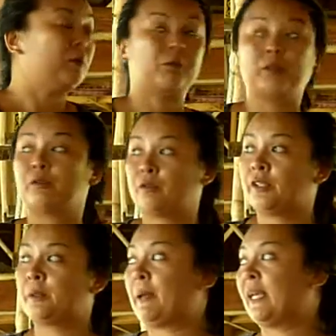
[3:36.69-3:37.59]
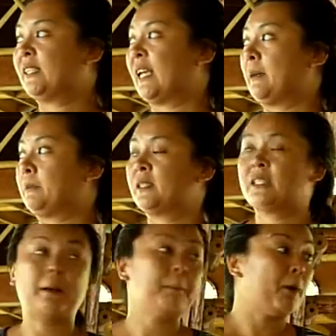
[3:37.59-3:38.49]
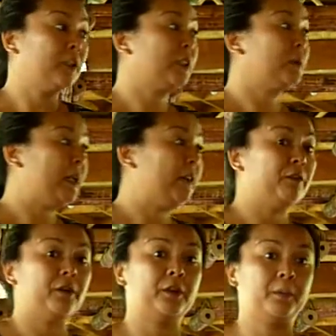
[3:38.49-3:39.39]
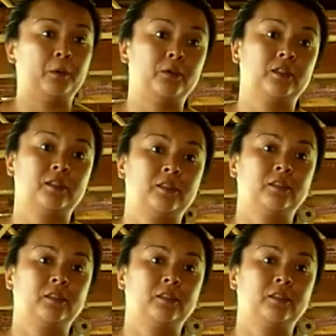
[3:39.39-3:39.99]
for the base camps and possibly for the boats.